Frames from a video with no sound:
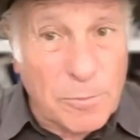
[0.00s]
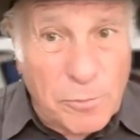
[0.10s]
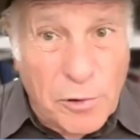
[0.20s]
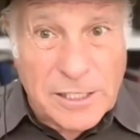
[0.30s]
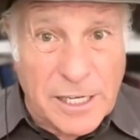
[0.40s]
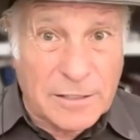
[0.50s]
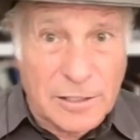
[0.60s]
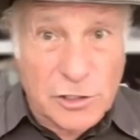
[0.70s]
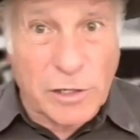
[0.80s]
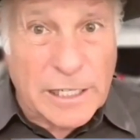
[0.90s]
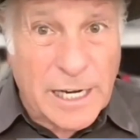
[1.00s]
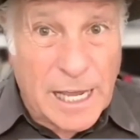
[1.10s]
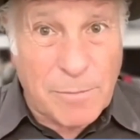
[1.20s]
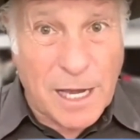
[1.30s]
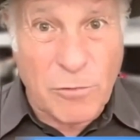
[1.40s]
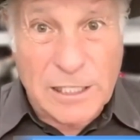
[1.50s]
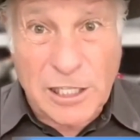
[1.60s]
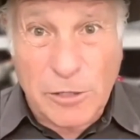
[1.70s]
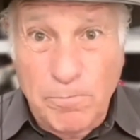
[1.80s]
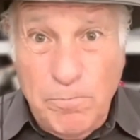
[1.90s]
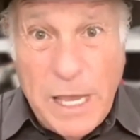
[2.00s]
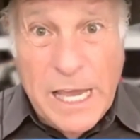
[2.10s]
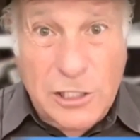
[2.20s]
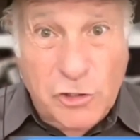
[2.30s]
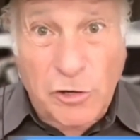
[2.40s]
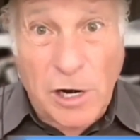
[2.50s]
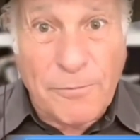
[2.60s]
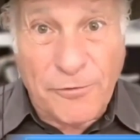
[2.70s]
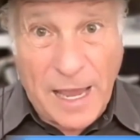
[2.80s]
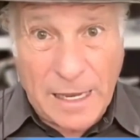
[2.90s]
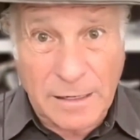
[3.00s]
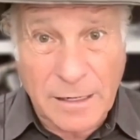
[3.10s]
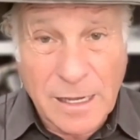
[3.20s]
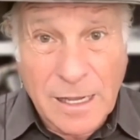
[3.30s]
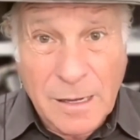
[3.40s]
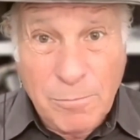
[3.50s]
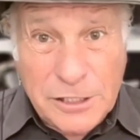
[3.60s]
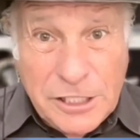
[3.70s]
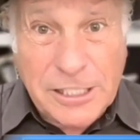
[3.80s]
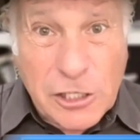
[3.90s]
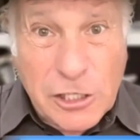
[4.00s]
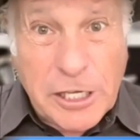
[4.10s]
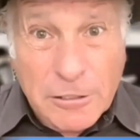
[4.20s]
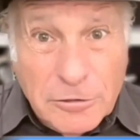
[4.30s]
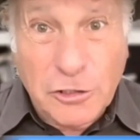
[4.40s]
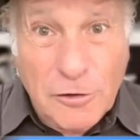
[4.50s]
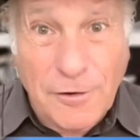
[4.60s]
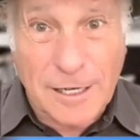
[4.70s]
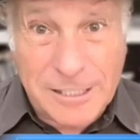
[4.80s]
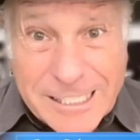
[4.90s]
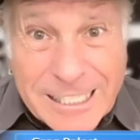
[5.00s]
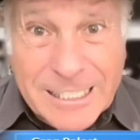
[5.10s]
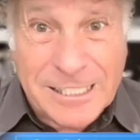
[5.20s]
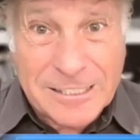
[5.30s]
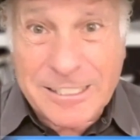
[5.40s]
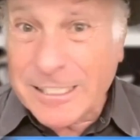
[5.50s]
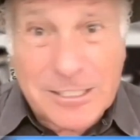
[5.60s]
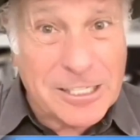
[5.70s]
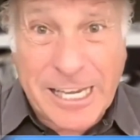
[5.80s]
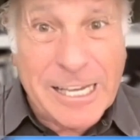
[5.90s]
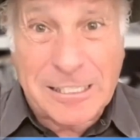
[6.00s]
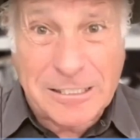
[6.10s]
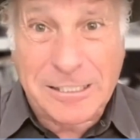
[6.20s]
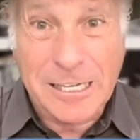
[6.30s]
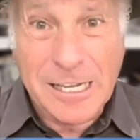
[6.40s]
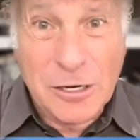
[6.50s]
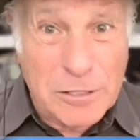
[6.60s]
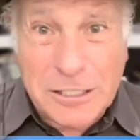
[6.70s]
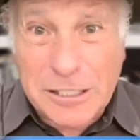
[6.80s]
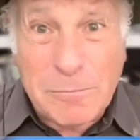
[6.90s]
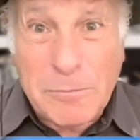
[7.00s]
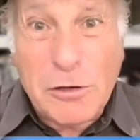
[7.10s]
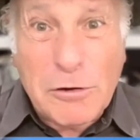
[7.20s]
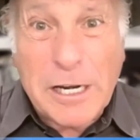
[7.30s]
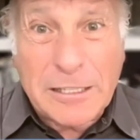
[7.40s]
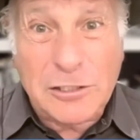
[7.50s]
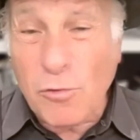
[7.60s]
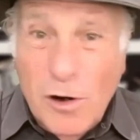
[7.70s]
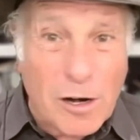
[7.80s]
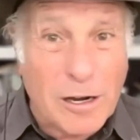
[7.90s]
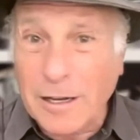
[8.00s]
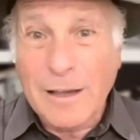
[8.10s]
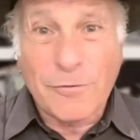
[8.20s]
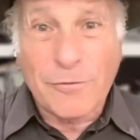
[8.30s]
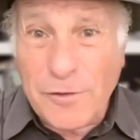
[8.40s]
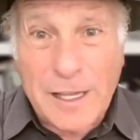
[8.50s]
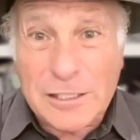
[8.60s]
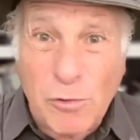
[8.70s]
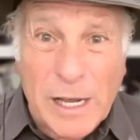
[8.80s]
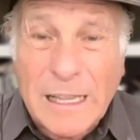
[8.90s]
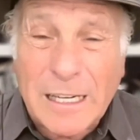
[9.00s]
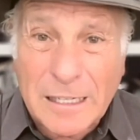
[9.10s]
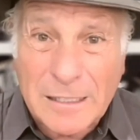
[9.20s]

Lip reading: the president of Trinidad, by the way, is a big Trump fan. Yeah. But she said, you killed 2 of our citizens, these are kids who are just commuting to work from Venezuela.